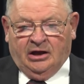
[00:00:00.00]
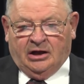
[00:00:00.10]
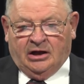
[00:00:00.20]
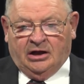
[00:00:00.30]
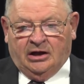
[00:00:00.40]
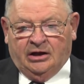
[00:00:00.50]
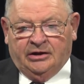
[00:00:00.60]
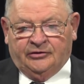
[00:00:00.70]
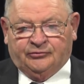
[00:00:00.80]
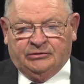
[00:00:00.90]
Uh,
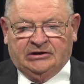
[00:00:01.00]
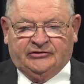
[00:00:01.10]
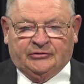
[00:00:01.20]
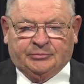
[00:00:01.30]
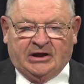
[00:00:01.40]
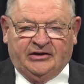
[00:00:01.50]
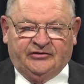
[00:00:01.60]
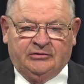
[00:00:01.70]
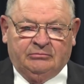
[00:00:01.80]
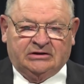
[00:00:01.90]
it's really
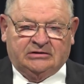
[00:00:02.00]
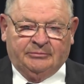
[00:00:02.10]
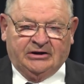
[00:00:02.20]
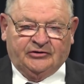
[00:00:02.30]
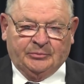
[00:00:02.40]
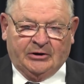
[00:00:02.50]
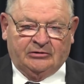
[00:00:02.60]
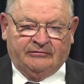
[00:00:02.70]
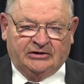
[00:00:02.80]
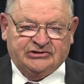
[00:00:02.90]
surprising, but the biggest
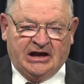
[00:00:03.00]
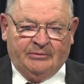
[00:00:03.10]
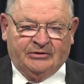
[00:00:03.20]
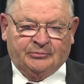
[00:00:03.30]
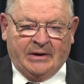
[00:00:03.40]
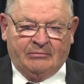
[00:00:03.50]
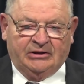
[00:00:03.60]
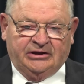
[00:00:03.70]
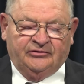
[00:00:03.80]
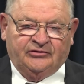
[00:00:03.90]
part of our job is
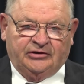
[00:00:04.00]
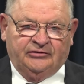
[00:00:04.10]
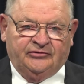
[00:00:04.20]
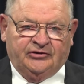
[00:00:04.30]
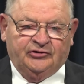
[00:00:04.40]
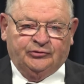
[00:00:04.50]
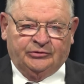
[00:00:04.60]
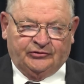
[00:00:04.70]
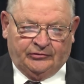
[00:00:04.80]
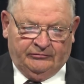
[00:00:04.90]
probably cons-
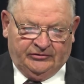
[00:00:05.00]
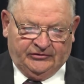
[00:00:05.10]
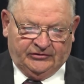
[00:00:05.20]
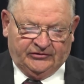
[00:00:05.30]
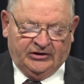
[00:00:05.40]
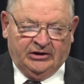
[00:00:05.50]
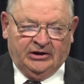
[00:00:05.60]
constituent services.